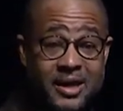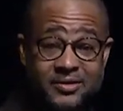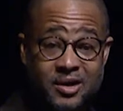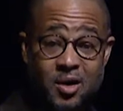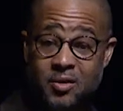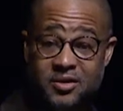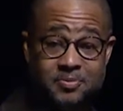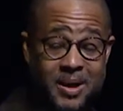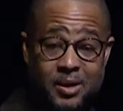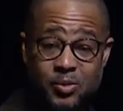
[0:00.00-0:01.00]
They said, on the
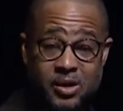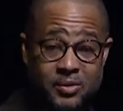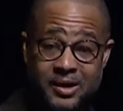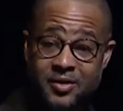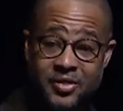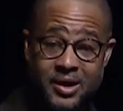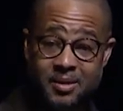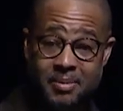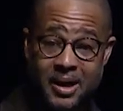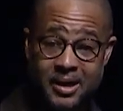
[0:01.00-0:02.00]
spot, we don't need to think
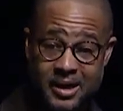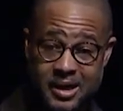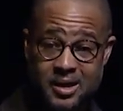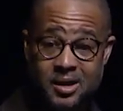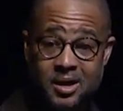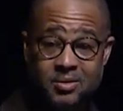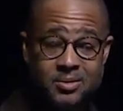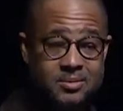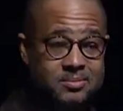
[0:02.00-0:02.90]
about it. He can go.